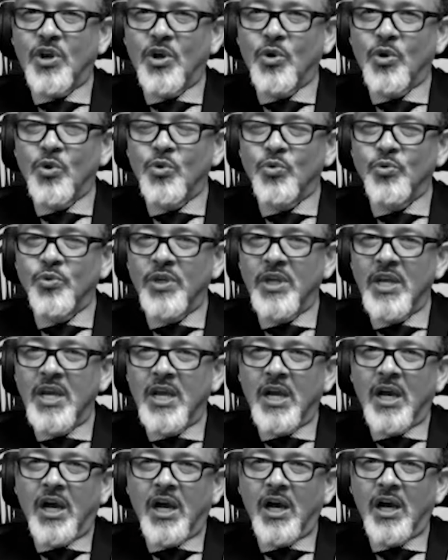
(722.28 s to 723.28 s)
on
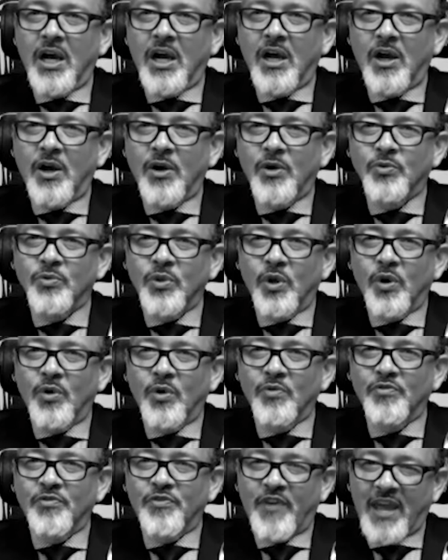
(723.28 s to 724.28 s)

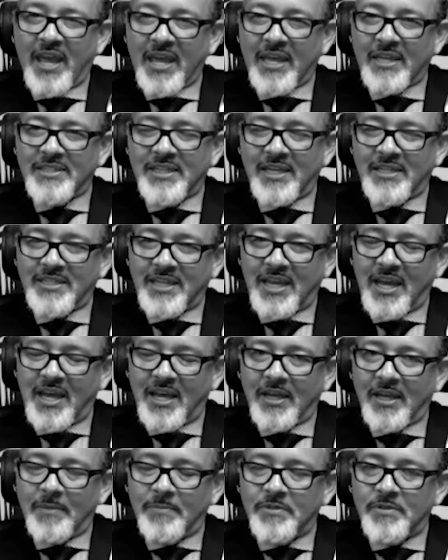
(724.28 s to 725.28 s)
fans at
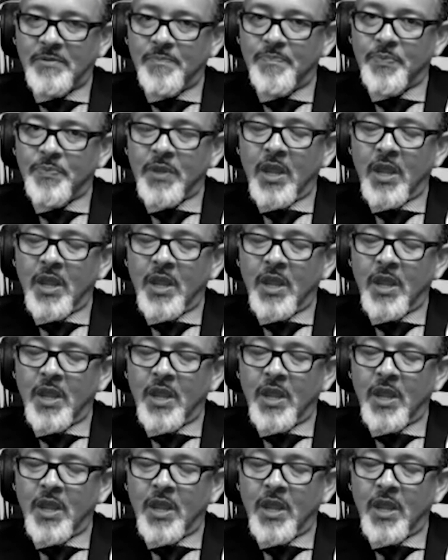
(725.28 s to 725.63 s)
times.